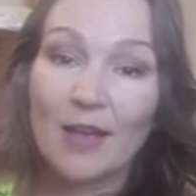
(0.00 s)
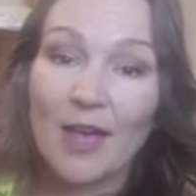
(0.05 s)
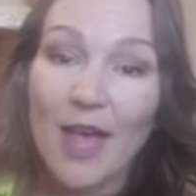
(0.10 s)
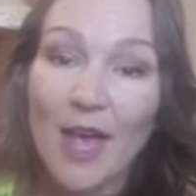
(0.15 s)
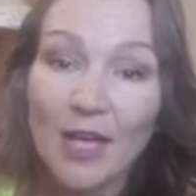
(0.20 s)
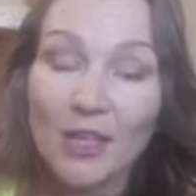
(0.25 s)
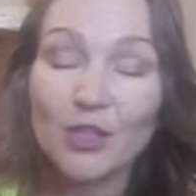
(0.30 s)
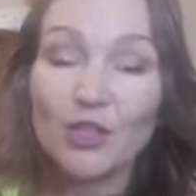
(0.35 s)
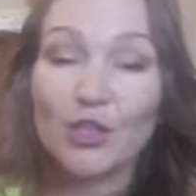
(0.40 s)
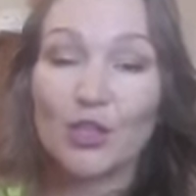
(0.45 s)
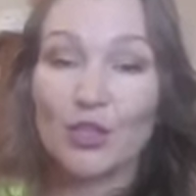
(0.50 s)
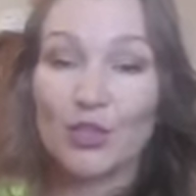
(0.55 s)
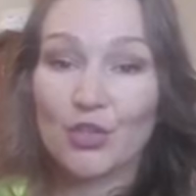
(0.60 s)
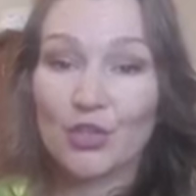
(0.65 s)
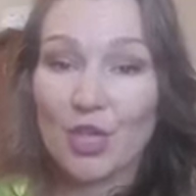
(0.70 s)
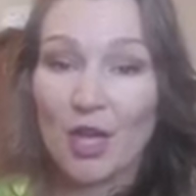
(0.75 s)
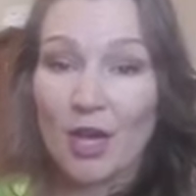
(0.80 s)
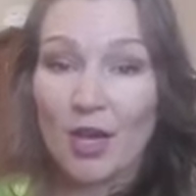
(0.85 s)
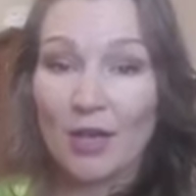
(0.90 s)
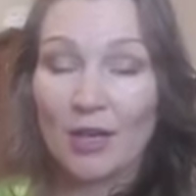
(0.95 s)

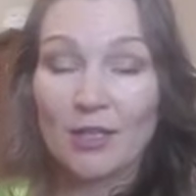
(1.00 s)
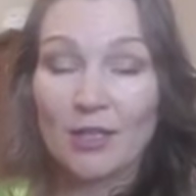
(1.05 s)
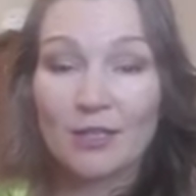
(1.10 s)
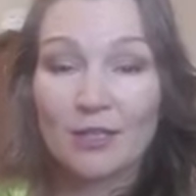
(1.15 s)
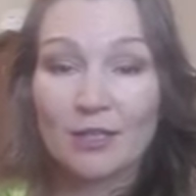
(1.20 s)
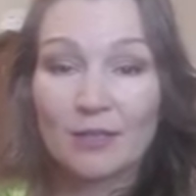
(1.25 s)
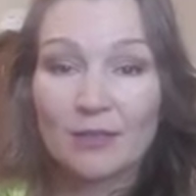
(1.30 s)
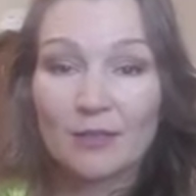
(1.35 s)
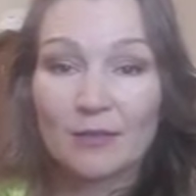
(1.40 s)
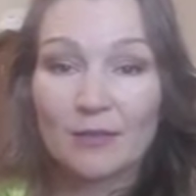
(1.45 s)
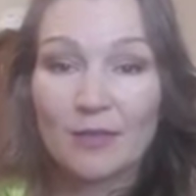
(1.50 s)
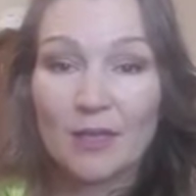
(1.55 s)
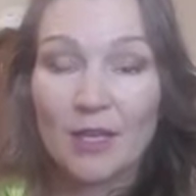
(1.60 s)
exercise,